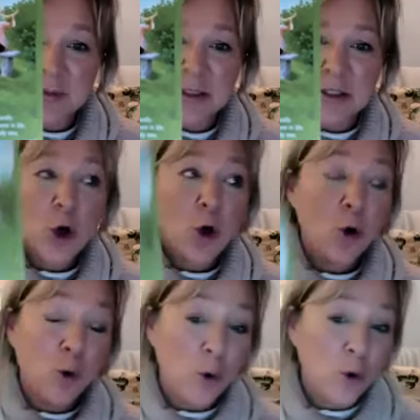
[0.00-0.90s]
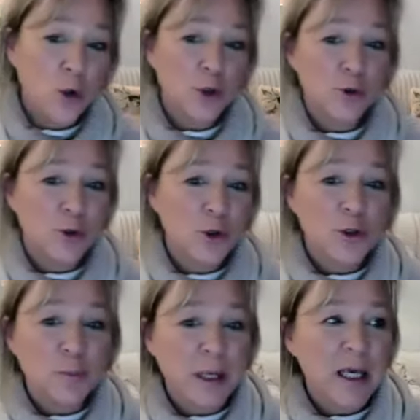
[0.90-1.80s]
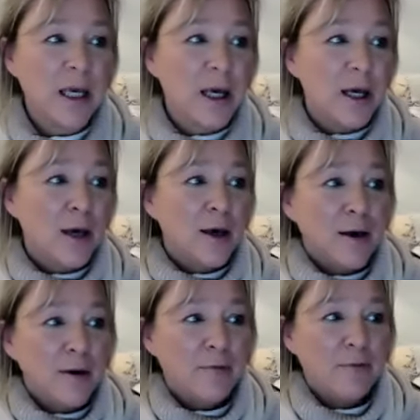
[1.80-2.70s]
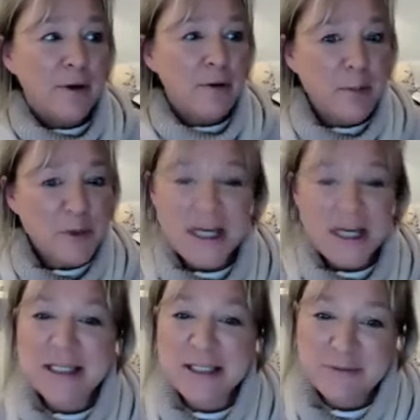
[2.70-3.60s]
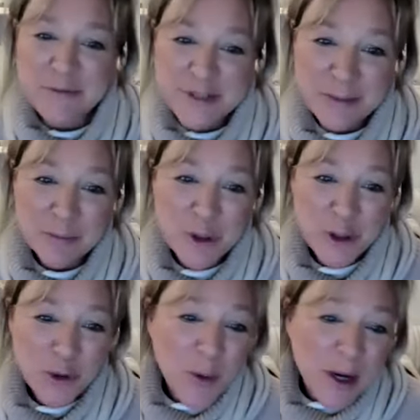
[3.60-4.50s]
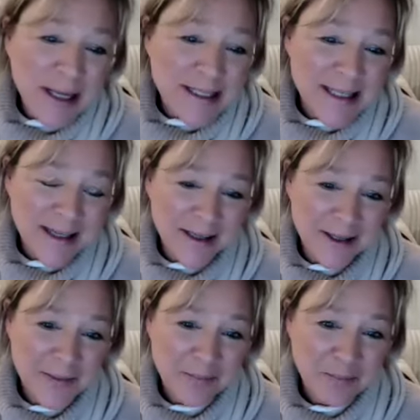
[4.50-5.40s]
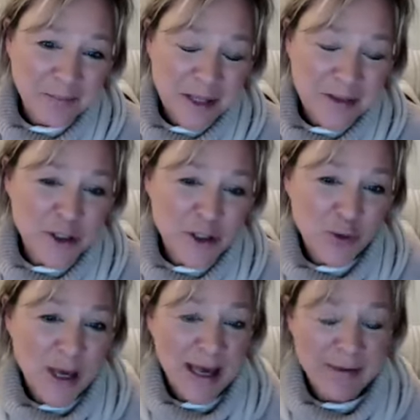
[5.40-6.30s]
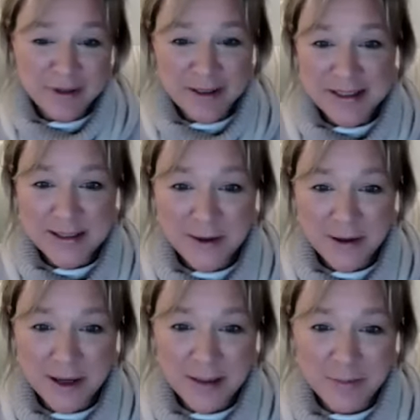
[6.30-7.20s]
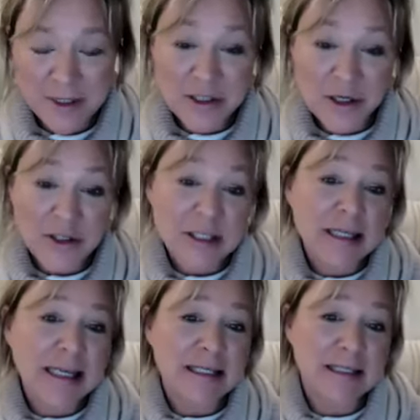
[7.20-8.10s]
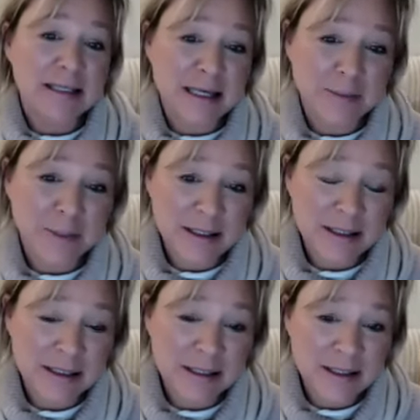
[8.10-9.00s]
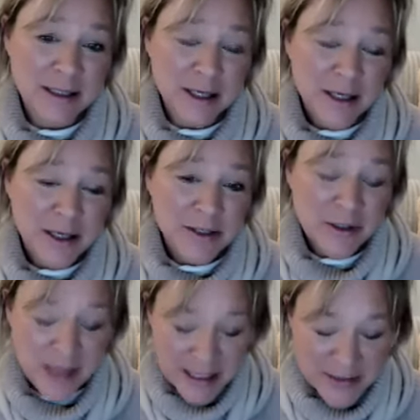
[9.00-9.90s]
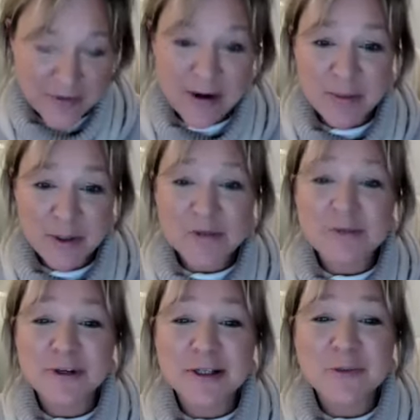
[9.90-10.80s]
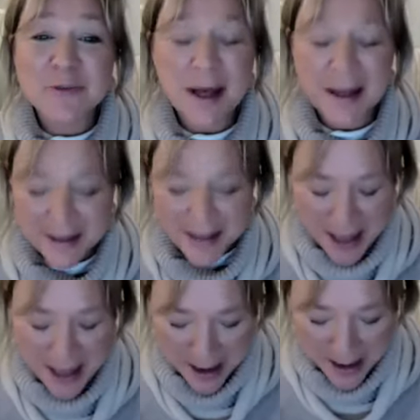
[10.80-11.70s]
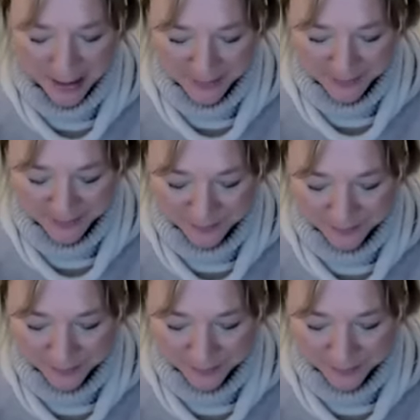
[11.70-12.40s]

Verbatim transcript: but or you could be very protective of some new idea that you have at this time that's going to lead to that abundance. So that's very beautiful as well. Um,